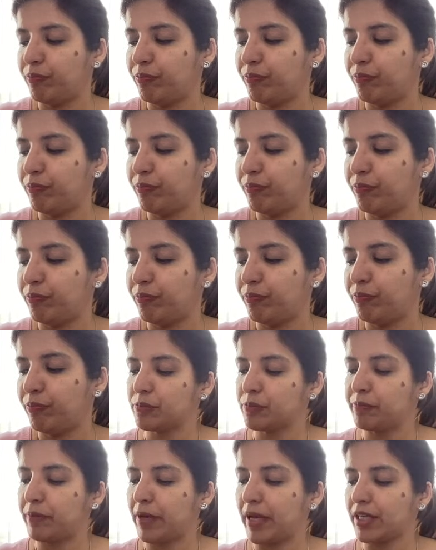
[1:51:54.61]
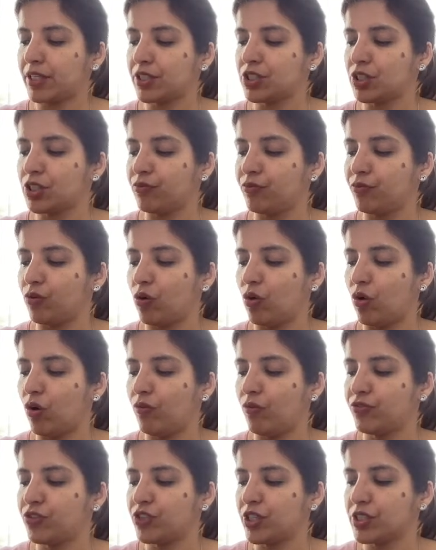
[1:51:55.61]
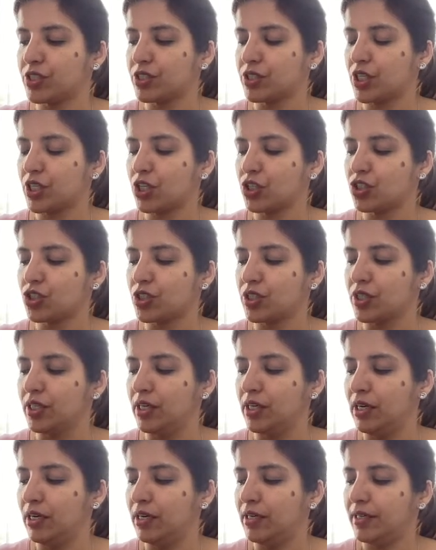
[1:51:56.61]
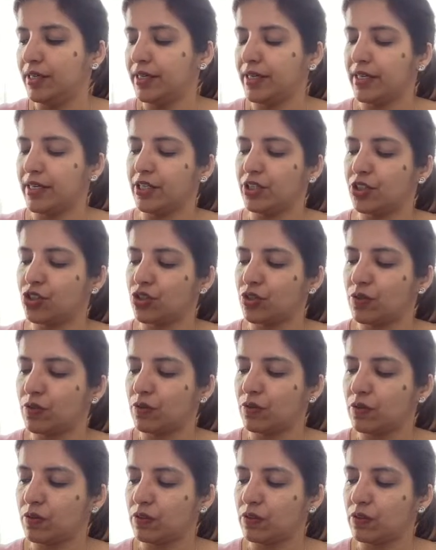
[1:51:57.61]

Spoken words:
irrespective of gestational age.